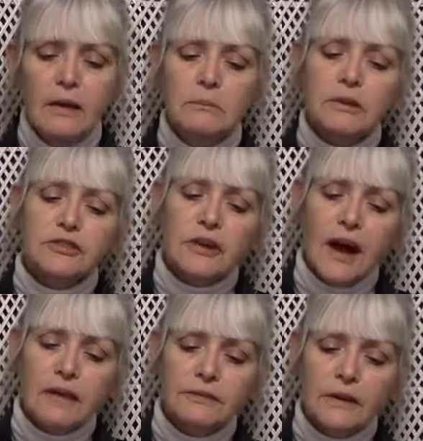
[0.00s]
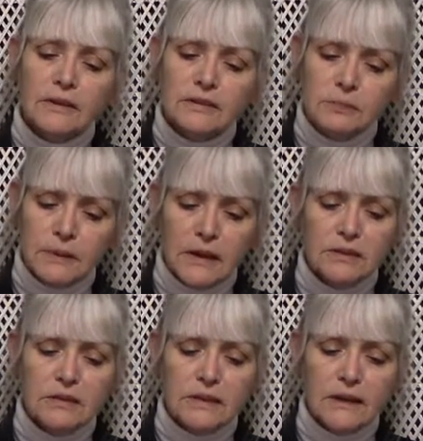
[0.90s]
Mr. Hatfield explained
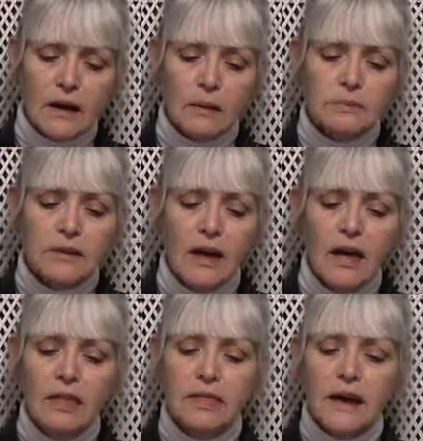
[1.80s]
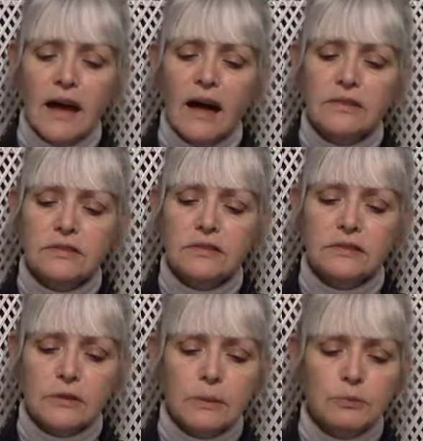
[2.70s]
to the Cubs that as the
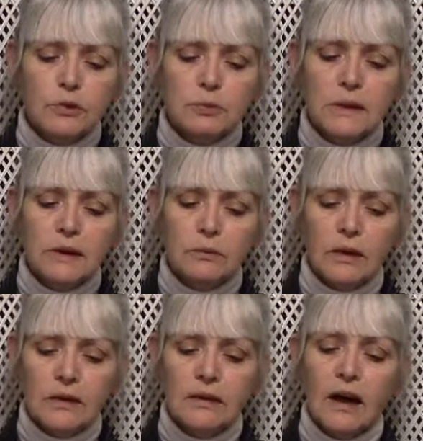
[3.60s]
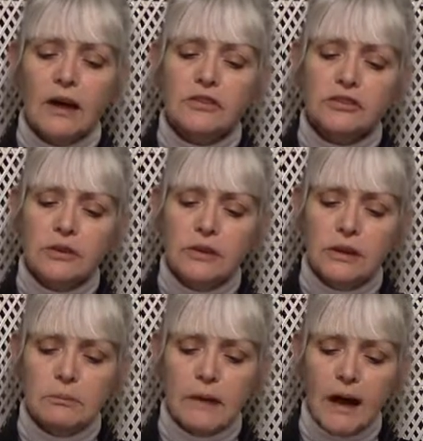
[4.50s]
script was being written, a
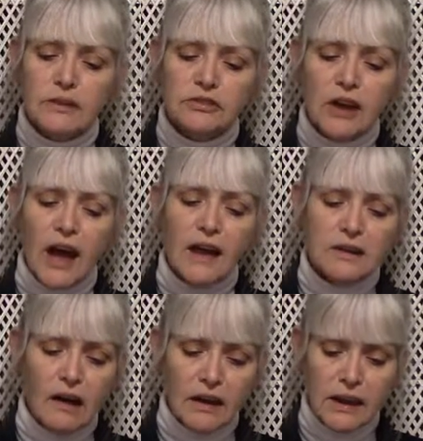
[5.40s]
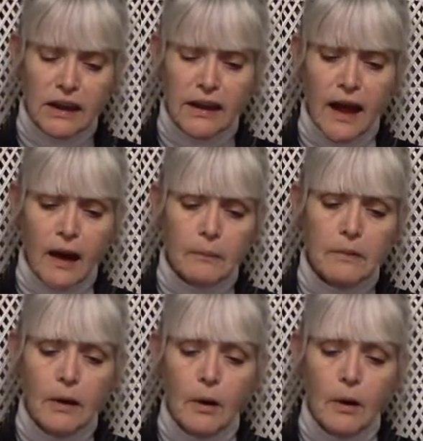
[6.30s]
shooting match at Nottingham